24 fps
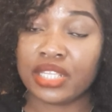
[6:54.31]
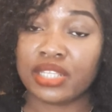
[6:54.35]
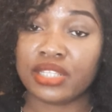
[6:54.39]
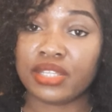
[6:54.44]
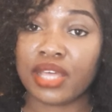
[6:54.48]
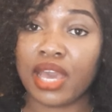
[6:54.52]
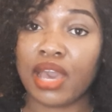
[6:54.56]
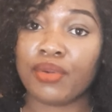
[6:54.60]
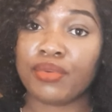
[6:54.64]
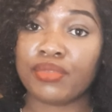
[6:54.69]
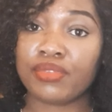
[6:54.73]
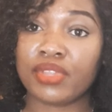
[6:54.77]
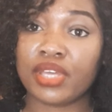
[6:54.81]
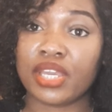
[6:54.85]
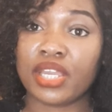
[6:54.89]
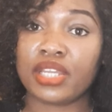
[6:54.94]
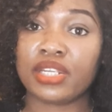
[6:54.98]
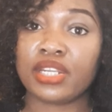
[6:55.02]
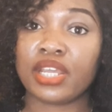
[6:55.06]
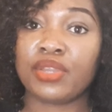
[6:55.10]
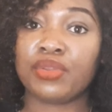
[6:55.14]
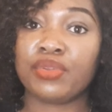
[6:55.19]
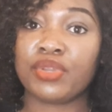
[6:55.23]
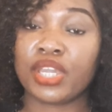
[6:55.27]
down there
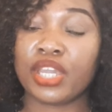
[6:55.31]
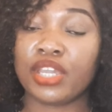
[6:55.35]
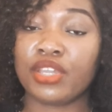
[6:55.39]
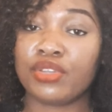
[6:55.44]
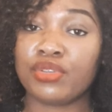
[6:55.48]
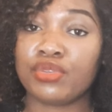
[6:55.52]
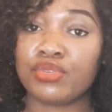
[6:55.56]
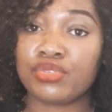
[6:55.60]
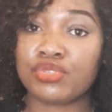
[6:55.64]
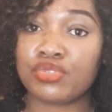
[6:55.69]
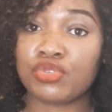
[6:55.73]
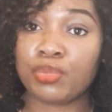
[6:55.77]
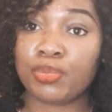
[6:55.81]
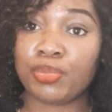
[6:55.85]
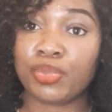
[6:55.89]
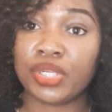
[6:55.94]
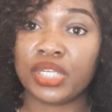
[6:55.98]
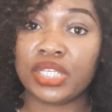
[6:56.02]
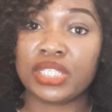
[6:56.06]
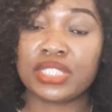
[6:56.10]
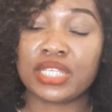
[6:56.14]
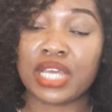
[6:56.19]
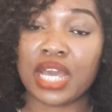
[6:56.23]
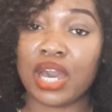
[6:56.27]
that you can use to pull
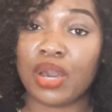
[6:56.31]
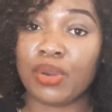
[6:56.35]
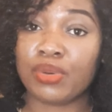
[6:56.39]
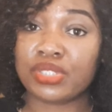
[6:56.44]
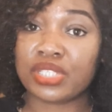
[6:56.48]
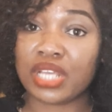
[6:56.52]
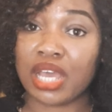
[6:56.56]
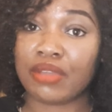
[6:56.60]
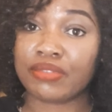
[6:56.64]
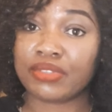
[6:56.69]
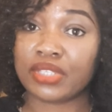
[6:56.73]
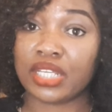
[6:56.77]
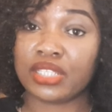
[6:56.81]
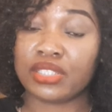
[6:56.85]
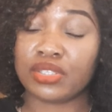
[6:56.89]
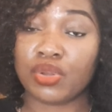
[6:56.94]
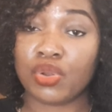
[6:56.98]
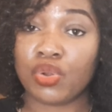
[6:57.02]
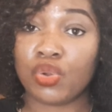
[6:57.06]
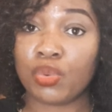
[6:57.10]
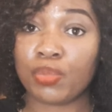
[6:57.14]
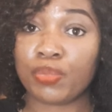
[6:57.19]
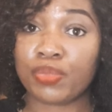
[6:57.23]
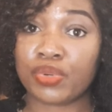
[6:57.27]
it out after the
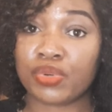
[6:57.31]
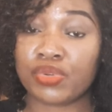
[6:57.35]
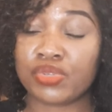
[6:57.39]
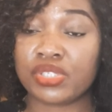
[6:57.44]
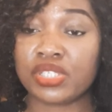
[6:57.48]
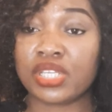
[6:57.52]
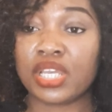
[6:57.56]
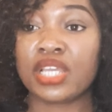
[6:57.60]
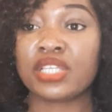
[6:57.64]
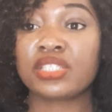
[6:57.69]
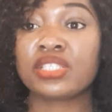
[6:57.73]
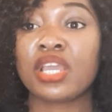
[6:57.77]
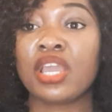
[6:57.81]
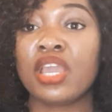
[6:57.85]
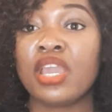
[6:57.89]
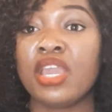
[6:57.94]
whole process.